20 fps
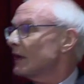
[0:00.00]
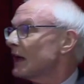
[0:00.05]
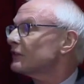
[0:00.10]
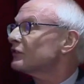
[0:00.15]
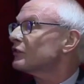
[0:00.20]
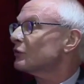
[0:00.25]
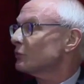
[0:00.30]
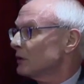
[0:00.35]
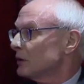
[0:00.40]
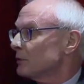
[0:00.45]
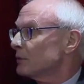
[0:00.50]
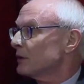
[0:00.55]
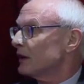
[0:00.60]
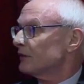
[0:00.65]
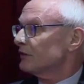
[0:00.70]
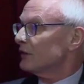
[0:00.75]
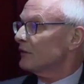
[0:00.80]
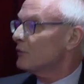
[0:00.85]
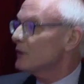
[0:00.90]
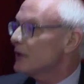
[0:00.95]
That's the real
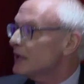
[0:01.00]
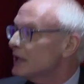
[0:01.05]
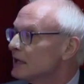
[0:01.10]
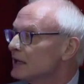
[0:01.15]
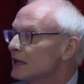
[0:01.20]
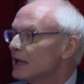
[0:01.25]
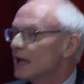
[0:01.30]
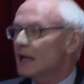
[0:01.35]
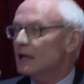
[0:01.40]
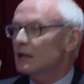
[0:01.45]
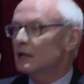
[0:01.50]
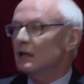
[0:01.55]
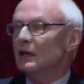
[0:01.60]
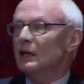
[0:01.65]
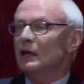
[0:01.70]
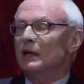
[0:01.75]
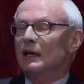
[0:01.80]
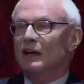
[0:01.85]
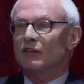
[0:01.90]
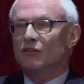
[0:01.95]
prize. If we can get
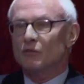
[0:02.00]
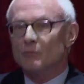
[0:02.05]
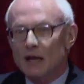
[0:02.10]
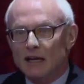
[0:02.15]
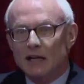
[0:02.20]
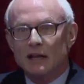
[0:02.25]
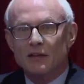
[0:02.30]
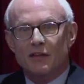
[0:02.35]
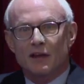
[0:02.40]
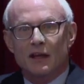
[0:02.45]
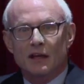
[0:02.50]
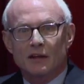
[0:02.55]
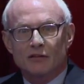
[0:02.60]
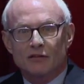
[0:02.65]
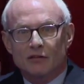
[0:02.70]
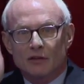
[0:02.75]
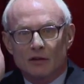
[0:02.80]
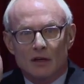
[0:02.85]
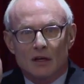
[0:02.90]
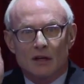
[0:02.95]
as many
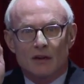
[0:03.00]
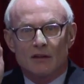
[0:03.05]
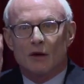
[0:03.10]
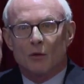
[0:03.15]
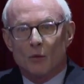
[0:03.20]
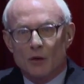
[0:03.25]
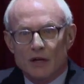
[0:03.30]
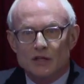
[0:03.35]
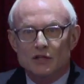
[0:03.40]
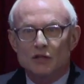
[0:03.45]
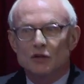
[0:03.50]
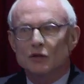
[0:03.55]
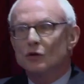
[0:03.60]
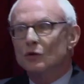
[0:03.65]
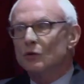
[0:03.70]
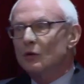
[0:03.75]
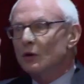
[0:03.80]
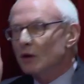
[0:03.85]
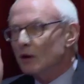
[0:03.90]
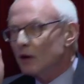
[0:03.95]
things that we
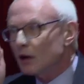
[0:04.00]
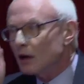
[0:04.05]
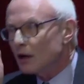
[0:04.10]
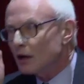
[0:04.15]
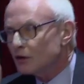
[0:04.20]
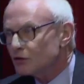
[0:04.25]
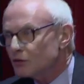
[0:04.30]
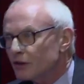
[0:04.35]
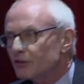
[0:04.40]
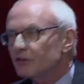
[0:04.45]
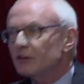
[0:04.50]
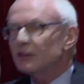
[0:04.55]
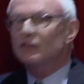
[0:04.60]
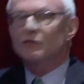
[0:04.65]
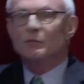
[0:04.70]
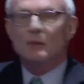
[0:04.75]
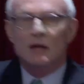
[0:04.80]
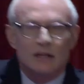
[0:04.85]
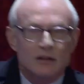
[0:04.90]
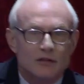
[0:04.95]
do, addressing
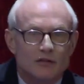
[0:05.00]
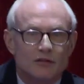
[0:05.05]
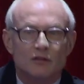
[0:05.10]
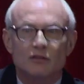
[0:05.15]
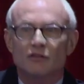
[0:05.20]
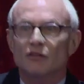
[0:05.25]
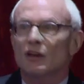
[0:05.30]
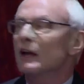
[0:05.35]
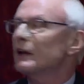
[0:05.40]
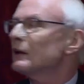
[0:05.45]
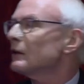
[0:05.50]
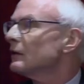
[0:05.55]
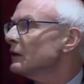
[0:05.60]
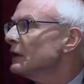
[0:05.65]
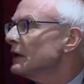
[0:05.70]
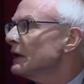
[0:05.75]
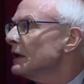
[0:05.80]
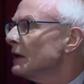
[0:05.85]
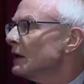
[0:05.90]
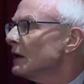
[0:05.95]
as many societal